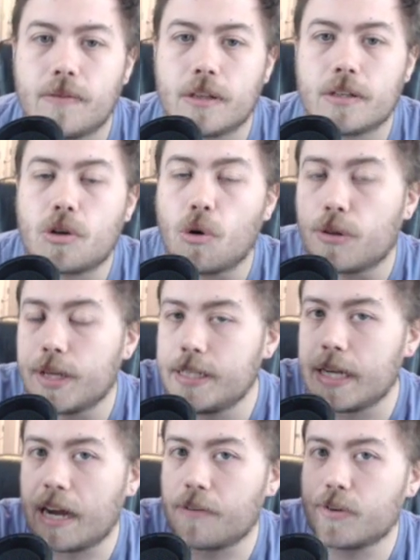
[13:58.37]
Scolding's
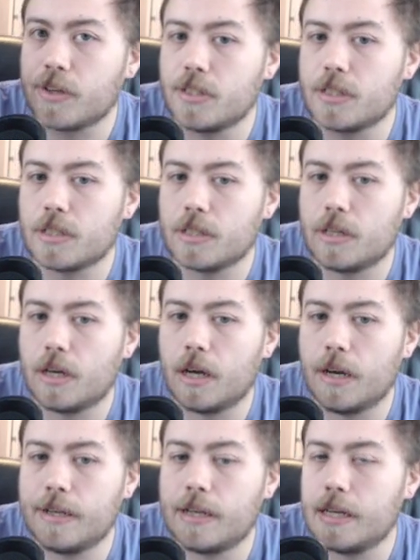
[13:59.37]
average.
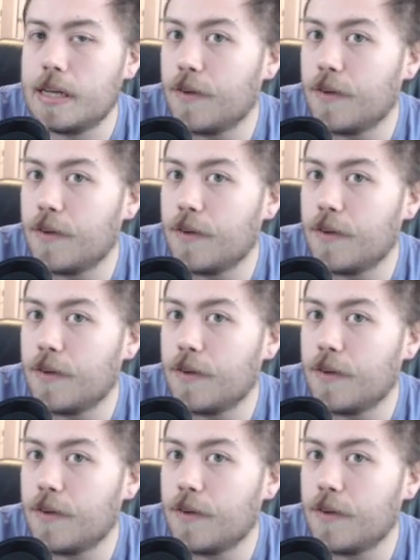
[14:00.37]
It